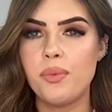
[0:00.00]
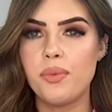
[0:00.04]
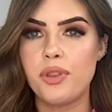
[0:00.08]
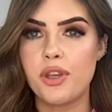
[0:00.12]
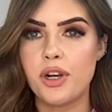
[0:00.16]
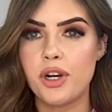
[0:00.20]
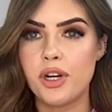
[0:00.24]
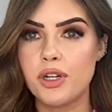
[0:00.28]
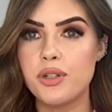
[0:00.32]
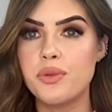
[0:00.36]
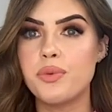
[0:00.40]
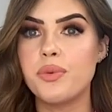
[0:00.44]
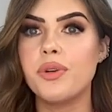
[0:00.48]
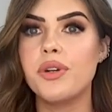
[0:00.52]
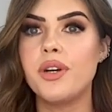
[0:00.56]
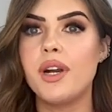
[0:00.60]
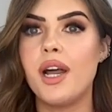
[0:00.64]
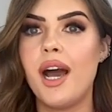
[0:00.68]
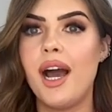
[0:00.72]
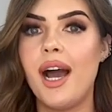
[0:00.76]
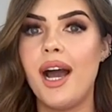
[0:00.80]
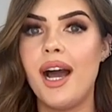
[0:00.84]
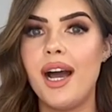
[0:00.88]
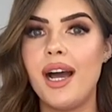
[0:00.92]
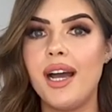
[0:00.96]
third one.
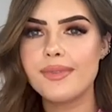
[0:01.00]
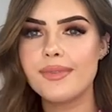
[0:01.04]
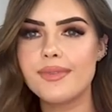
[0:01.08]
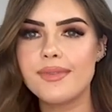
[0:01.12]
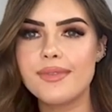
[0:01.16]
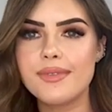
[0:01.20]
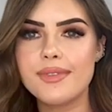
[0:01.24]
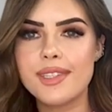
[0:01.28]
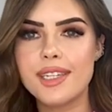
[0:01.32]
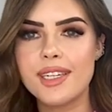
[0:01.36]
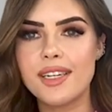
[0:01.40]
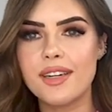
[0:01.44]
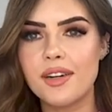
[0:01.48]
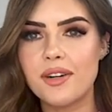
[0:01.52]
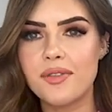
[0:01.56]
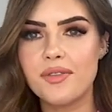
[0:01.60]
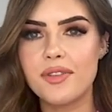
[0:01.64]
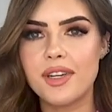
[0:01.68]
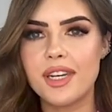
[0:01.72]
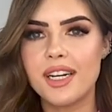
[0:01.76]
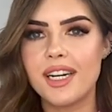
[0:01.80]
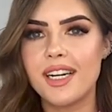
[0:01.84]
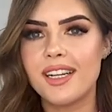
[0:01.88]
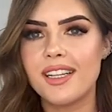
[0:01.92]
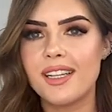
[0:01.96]
And I don't know if
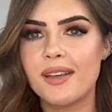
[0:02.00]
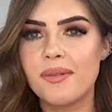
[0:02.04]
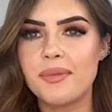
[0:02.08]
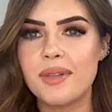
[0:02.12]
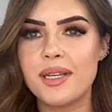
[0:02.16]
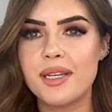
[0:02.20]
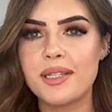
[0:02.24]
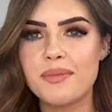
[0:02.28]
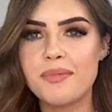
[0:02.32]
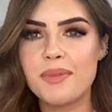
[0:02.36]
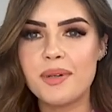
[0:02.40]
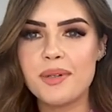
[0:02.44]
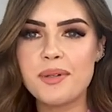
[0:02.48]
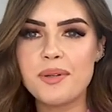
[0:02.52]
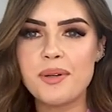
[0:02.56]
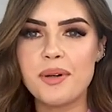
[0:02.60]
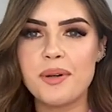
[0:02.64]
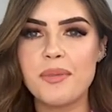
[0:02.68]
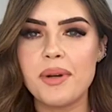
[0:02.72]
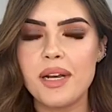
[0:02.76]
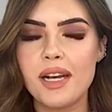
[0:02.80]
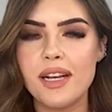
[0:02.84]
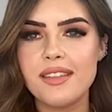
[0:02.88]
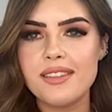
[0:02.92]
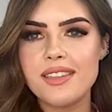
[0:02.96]
you can hear that, but that's my
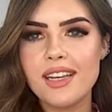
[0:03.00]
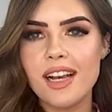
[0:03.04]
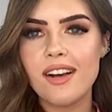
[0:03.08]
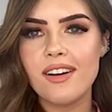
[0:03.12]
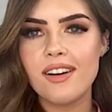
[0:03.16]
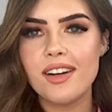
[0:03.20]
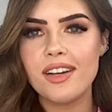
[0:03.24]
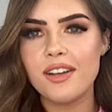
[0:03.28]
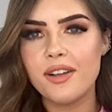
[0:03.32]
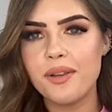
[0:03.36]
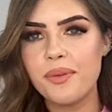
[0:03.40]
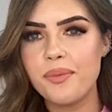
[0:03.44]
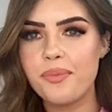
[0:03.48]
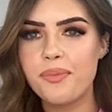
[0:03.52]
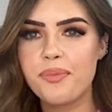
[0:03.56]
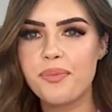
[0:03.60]
doorbell. It's Ariel.